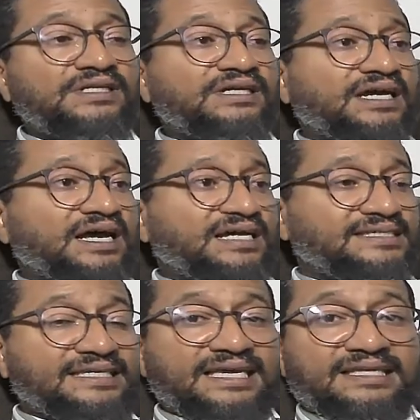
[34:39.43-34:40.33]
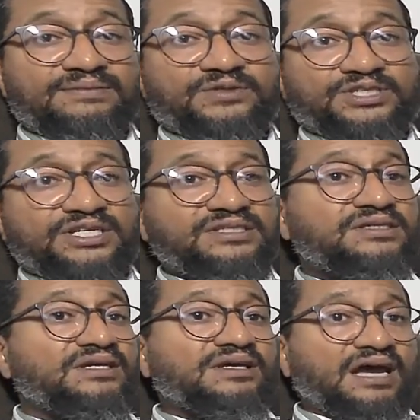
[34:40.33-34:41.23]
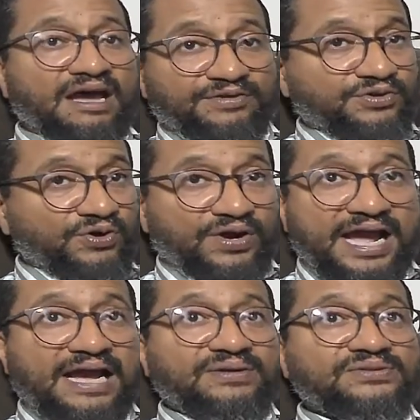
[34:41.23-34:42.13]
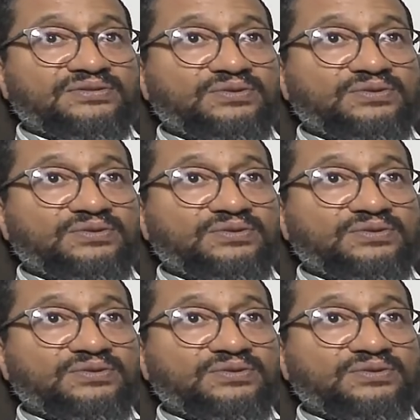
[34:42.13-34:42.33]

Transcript: as a kid, which is having your own house,